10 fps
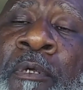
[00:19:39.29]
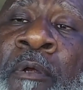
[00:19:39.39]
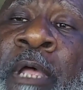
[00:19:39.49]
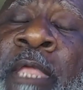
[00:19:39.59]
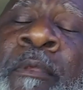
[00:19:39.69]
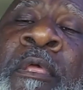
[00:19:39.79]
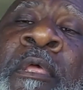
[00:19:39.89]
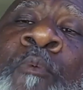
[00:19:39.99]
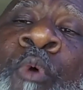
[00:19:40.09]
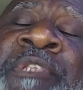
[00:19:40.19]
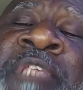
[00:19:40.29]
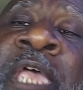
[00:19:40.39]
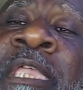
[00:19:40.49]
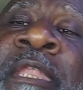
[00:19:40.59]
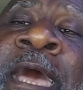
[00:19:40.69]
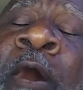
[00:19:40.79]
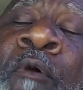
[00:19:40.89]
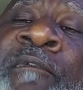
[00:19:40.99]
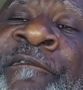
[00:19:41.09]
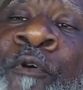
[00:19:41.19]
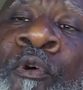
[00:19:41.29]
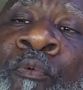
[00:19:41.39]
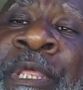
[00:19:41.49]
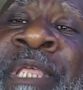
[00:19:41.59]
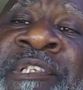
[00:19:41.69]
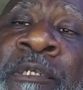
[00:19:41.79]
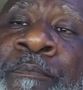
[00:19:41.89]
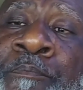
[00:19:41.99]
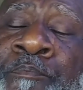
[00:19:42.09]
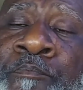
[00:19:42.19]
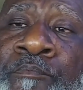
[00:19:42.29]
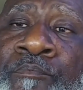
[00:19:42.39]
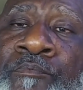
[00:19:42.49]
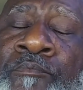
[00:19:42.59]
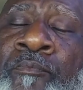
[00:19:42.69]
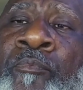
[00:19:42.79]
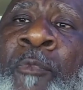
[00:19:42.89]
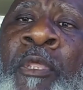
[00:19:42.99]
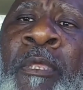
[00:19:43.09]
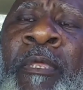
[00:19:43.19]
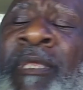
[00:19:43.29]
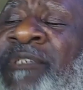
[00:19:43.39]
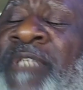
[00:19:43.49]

all right, were taken out for a reason. It's